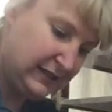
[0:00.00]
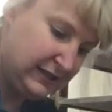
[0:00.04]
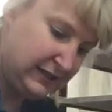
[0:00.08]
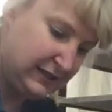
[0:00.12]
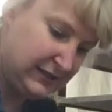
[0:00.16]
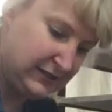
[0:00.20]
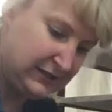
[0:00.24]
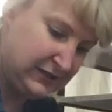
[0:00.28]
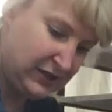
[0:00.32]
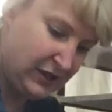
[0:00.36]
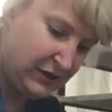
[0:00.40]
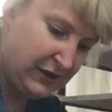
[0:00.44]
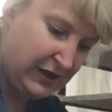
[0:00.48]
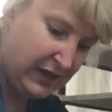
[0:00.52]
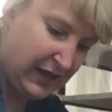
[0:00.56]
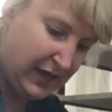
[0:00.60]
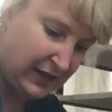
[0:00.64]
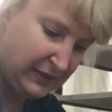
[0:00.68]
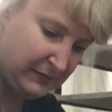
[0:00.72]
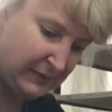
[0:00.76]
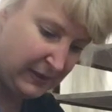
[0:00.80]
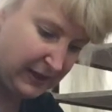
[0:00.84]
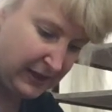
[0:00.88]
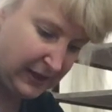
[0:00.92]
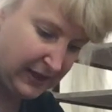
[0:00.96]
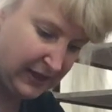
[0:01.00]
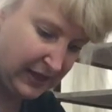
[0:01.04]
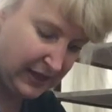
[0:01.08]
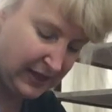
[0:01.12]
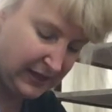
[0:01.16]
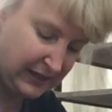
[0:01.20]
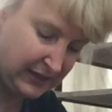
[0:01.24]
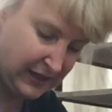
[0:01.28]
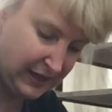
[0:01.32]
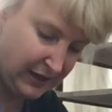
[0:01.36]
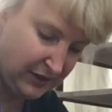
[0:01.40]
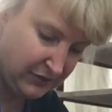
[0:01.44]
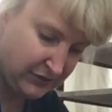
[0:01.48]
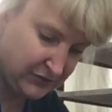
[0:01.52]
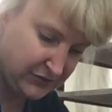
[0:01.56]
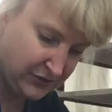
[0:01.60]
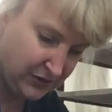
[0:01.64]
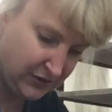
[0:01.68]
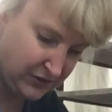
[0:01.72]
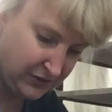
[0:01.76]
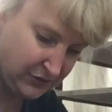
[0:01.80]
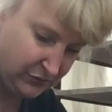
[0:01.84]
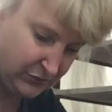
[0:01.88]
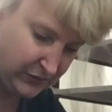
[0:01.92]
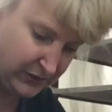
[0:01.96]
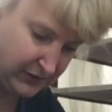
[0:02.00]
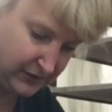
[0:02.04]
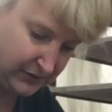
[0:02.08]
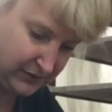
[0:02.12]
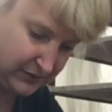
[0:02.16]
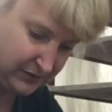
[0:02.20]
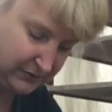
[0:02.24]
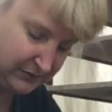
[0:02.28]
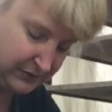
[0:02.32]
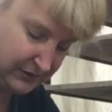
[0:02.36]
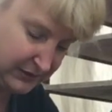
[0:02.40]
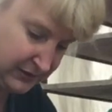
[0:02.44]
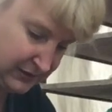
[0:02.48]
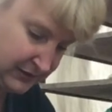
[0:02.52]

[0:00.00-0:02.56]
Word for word: And so he had about 80 hours on the wheel, and